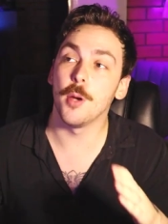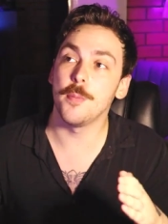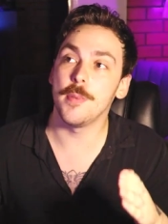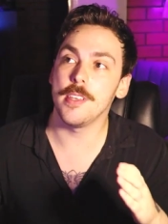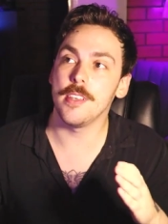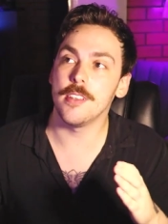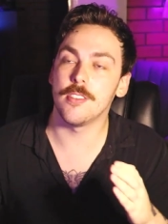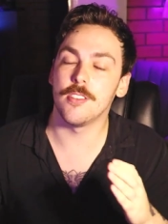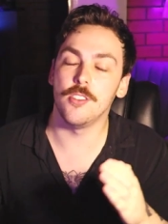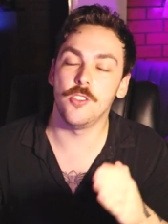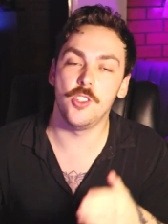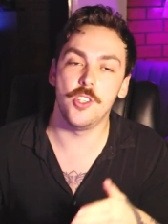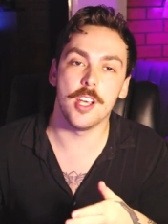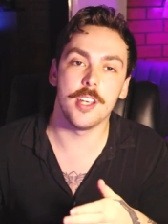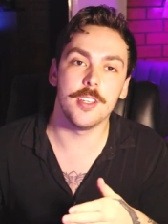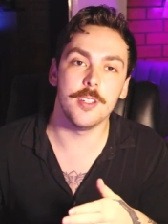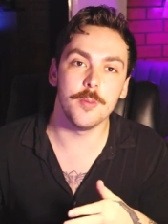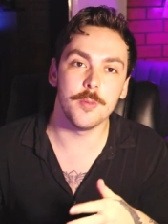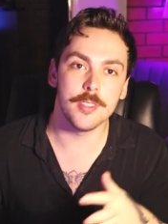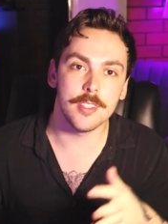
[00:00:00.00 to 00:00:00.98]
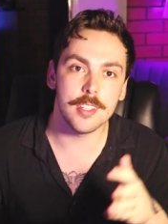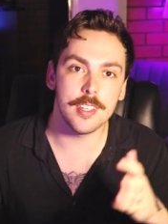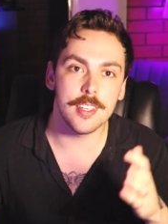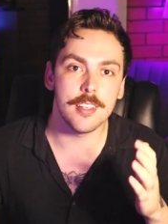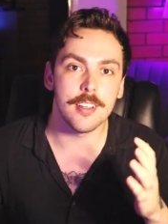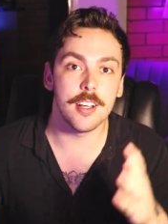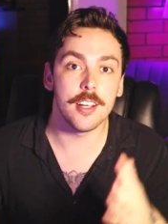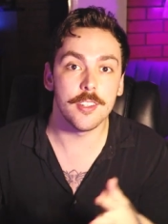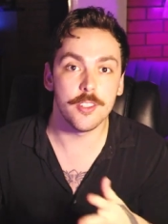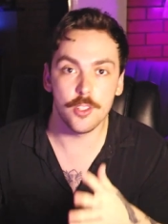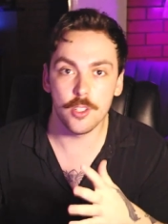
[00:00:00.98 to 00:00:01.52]
hoping it's genuinely
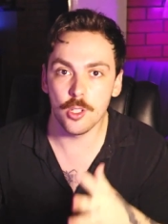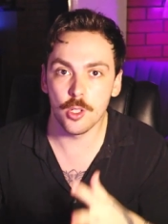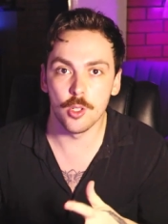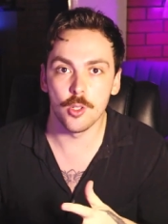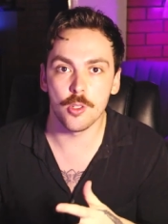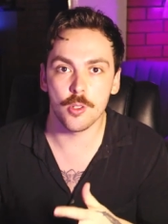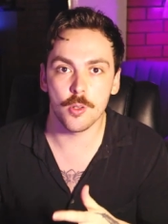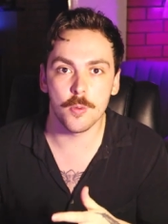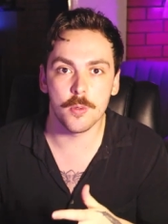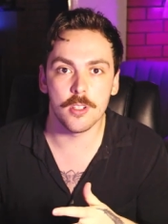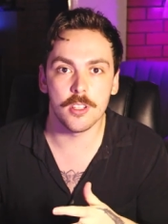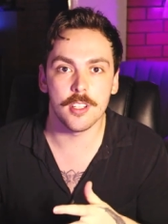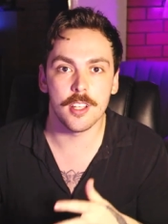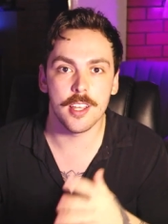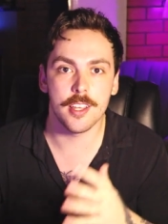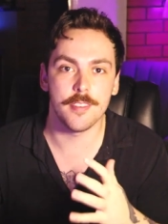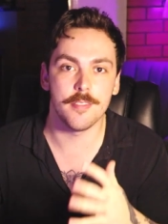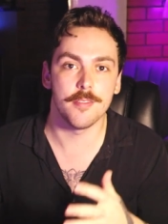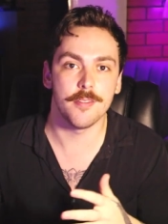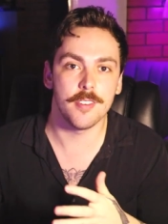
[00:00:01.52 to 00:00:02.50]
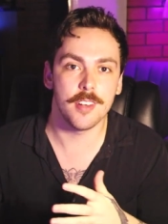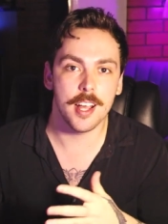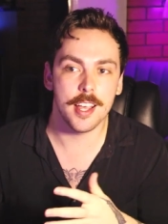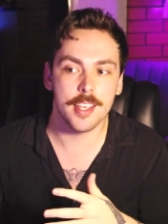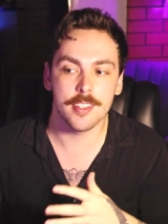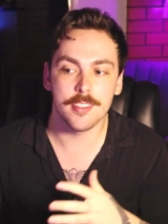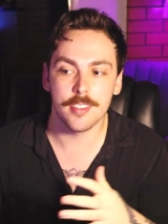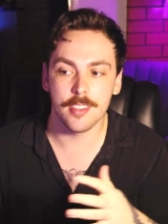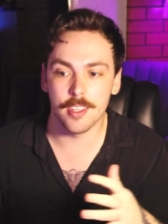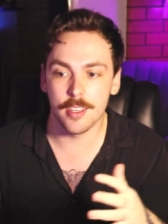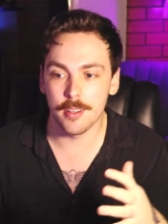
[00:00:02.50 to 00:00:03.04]
unusual
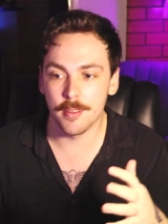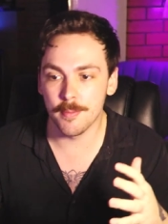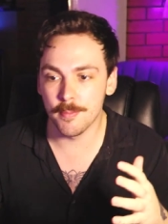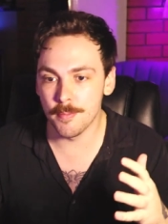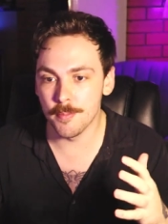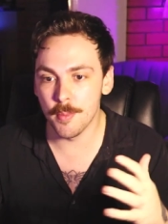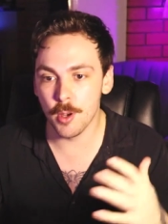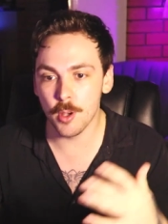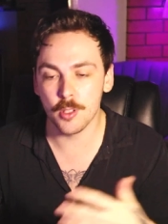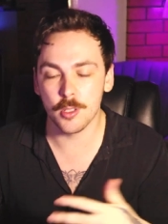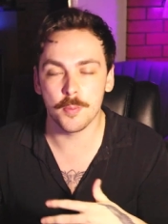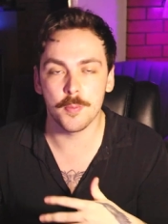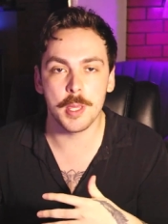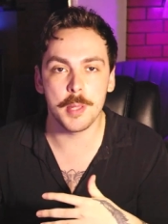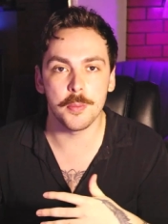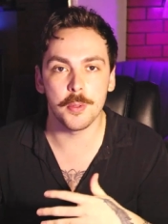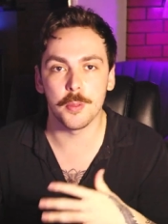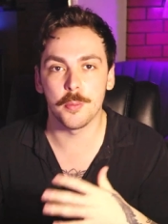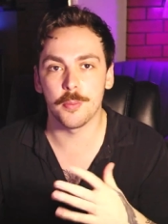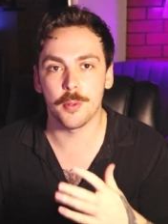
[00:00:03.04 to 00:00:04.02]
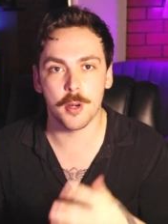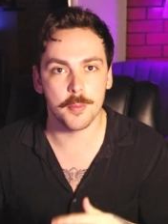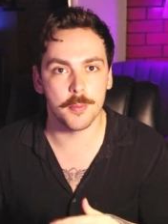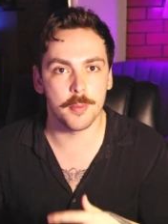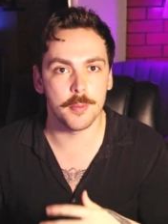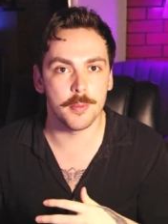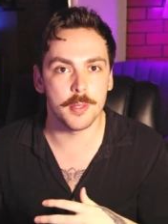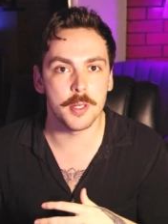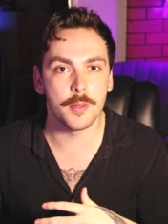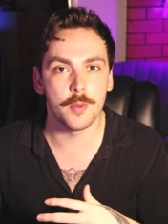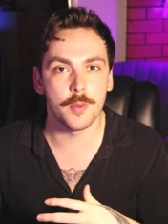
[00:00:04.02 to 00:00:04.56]
advice that most people
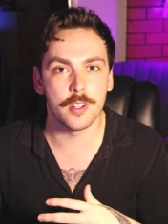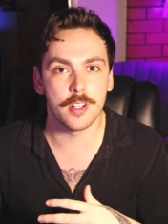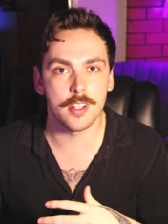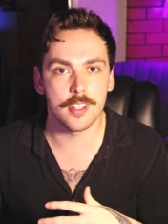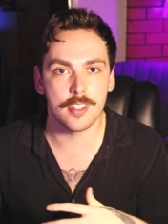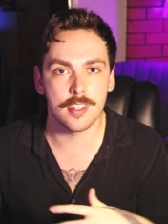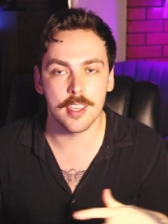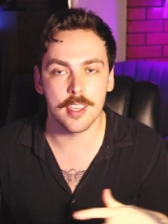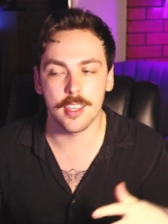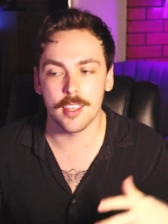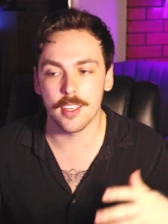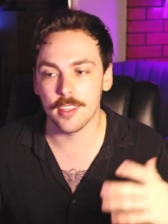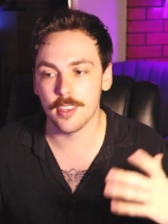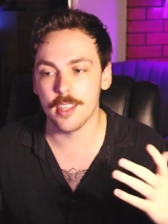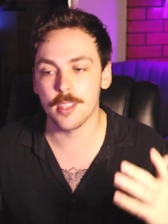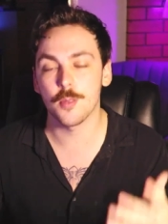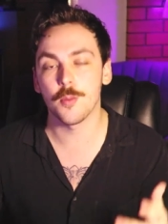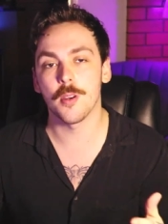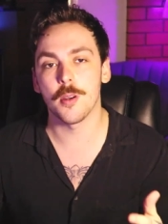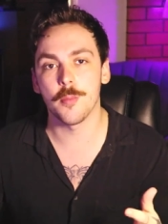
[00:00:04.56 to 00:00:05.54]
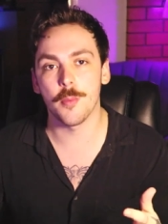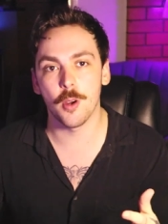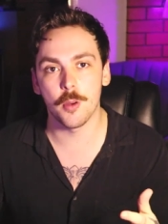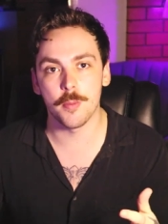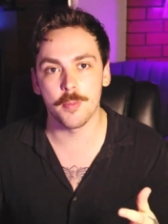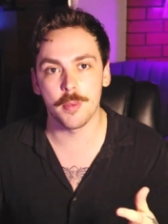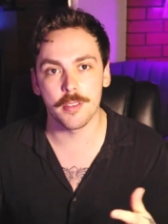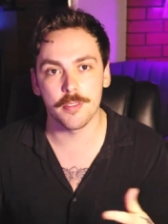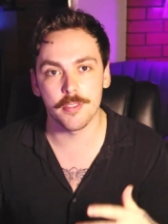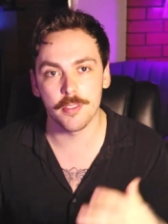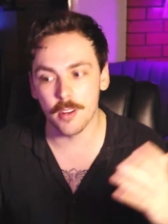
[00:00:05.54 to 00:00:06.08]
probably wouldn't take. That's what I'm
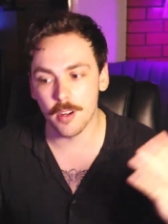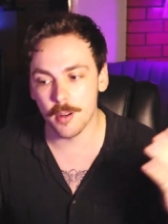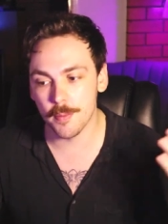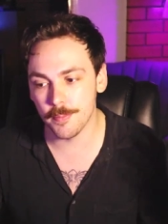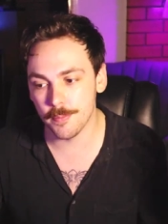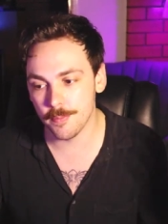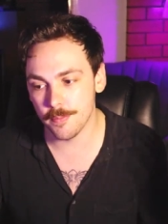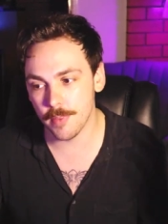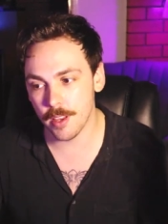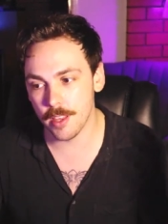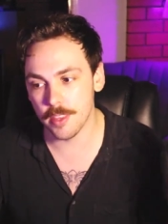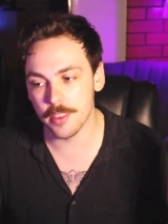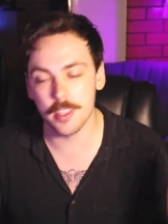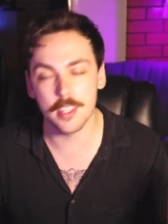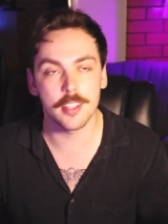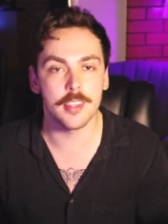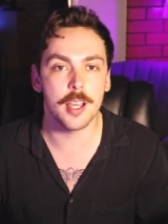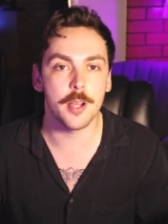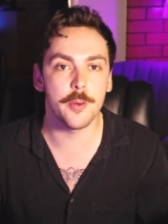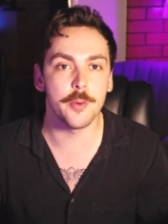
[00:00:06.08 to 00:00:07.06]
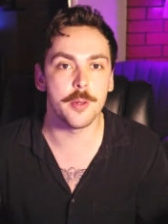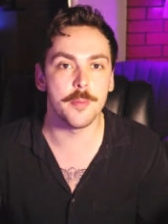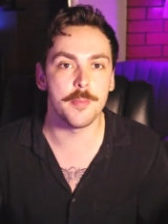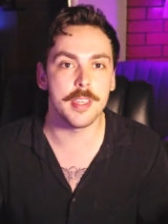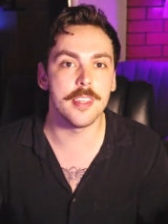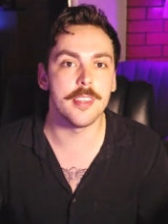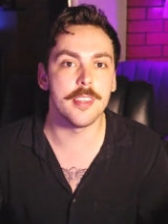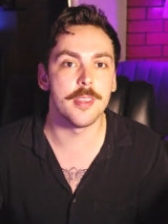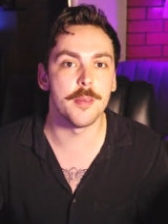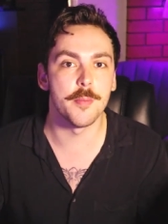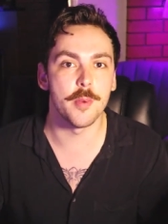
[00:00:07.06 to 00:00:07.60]
hoping for. I think that would
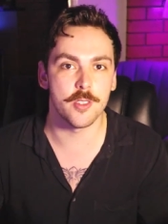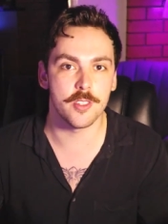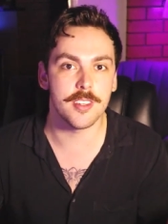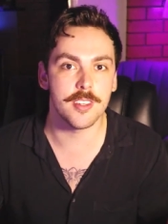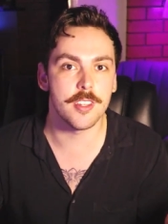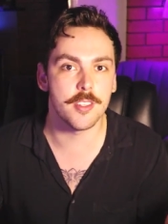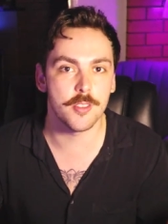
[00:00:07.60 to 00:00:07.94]
be the most